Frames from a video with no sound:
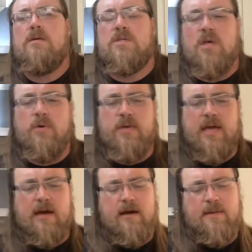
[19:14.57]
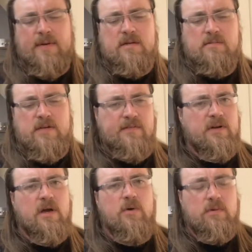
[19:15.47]
So yeah, I mean, give
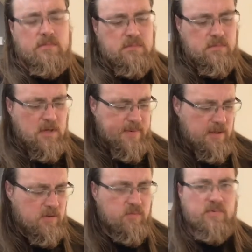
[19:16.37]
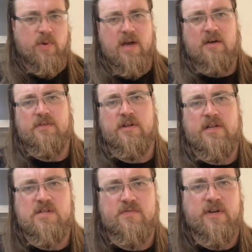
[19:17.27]
it a go. I mean, the way I've done
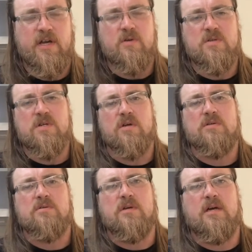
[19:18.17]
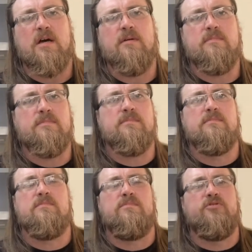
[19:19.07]
this video is not
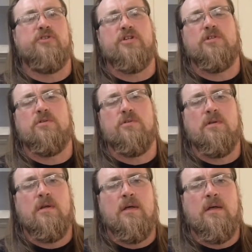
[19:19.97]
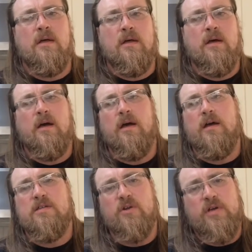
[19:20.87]
traditional.
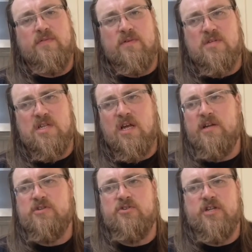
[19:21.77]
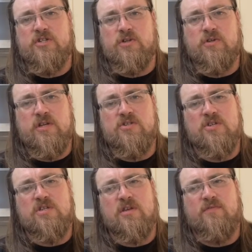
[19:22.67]
It's not even slightly traditional. It's
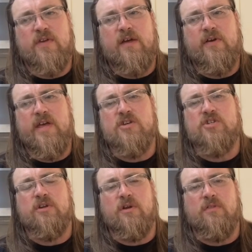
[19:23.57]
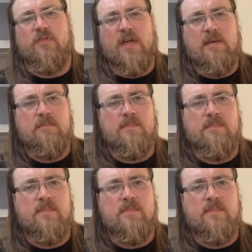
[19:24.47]
just a variation on a theme.